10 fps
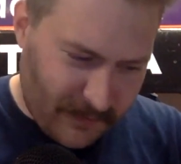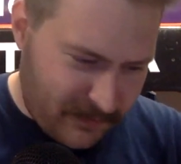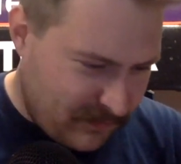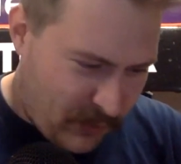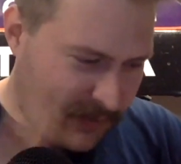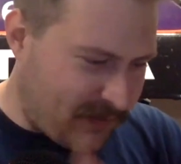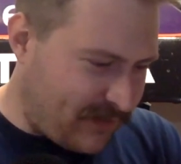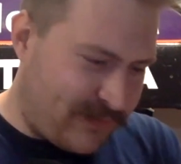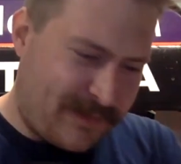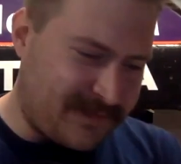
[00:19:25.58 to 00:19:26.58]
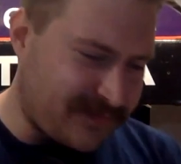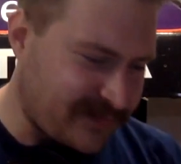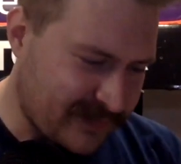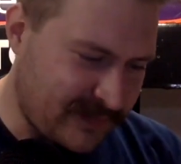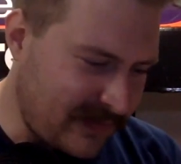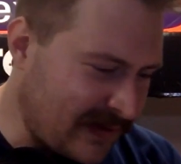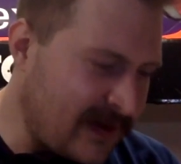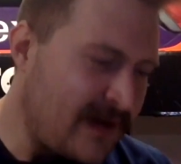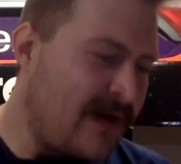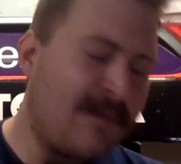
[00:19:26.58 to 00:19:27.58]
more of
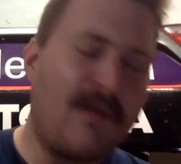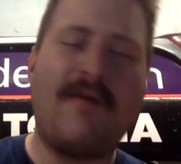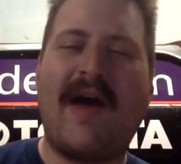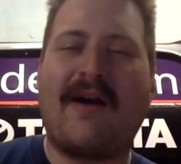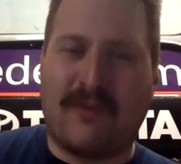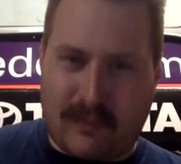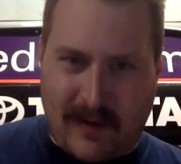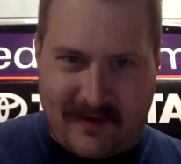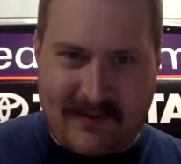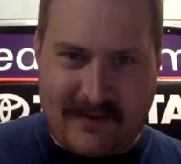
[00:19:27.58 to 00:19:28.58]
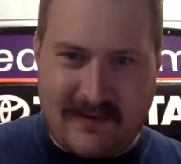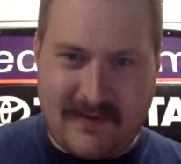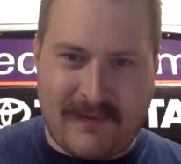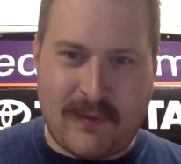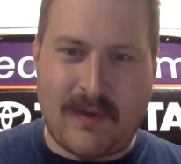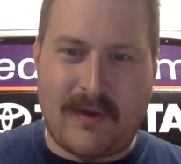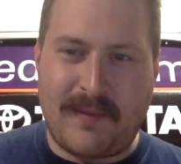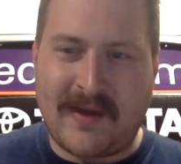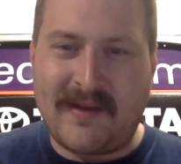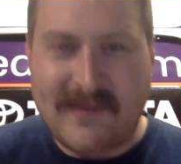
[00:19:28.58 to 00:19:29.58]
the actual race, if you will.
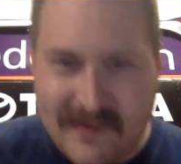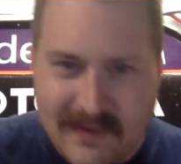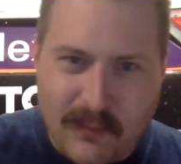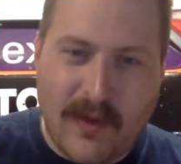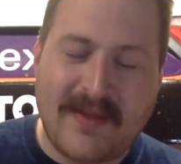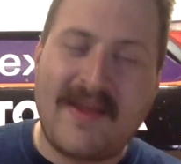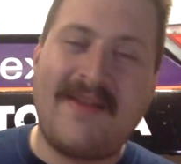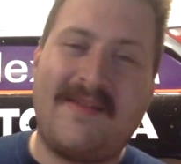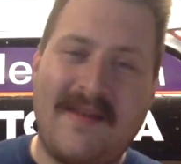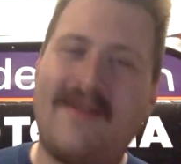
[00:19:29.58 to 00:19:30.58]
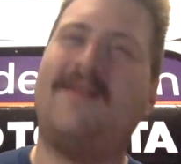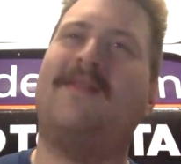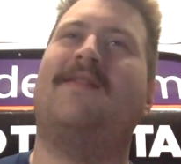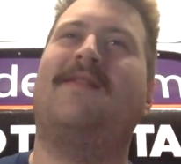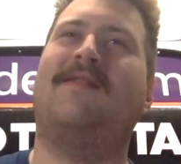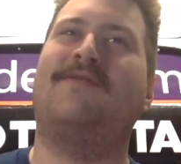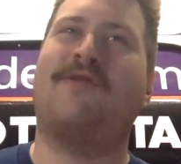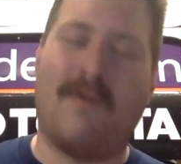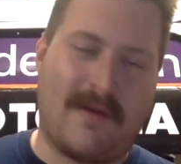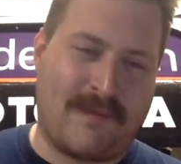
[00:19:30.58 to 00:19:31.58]
Because what they did
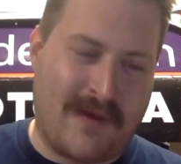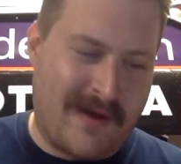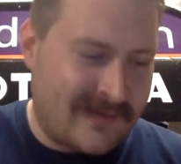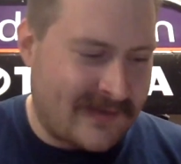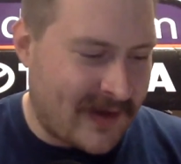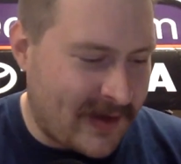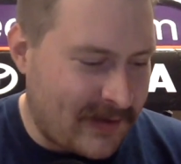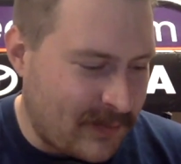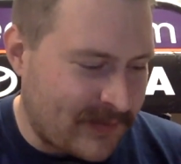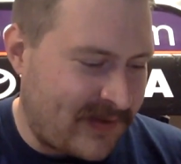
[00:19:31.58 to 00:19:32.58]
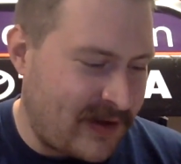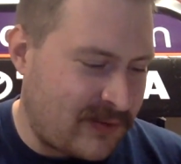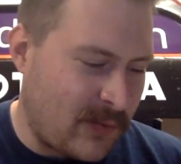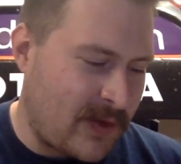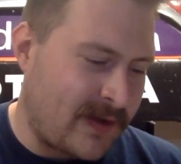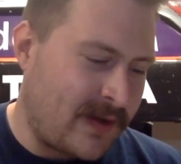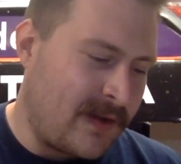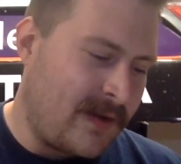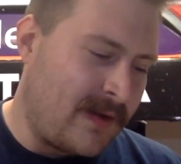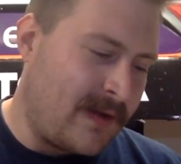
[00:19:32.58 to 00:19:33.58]
show on Fox today was stage one.
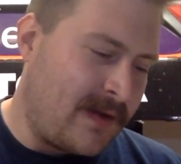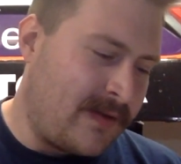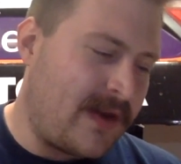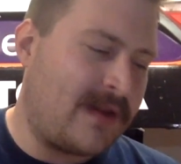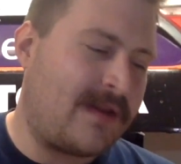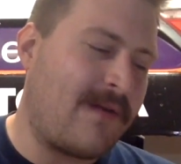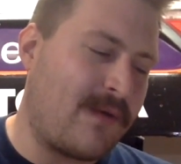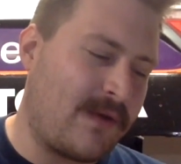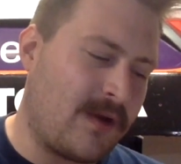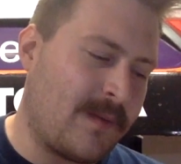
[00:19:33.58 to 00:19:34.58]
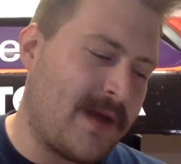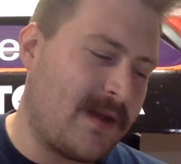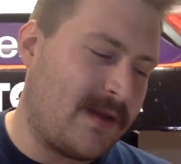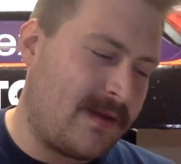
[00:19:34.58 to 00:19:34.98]
They did cover a little bit.